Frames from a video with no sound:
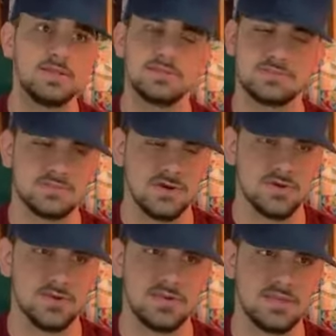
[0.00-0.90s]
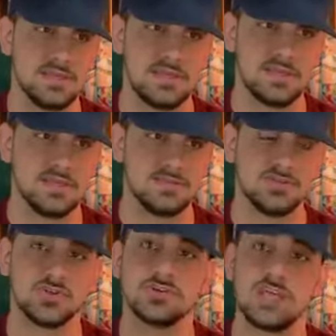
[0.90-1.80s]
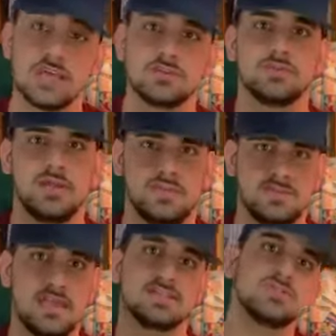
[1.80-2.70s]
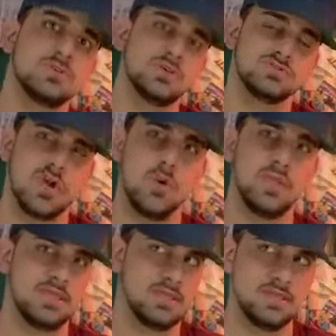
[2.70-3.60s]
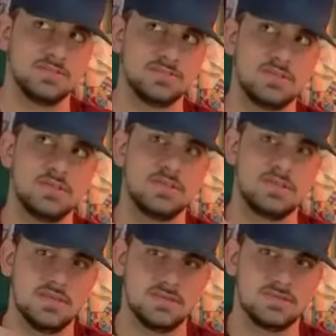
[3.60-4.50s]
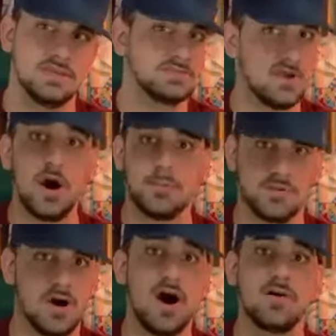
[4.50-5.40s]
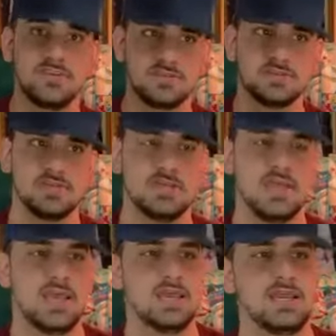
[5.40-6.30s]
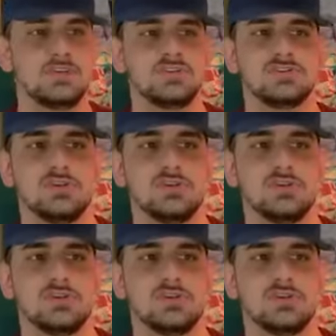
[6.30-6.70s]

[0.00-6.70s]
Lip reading: So the trajectory that studio is going in is up, obviously. And it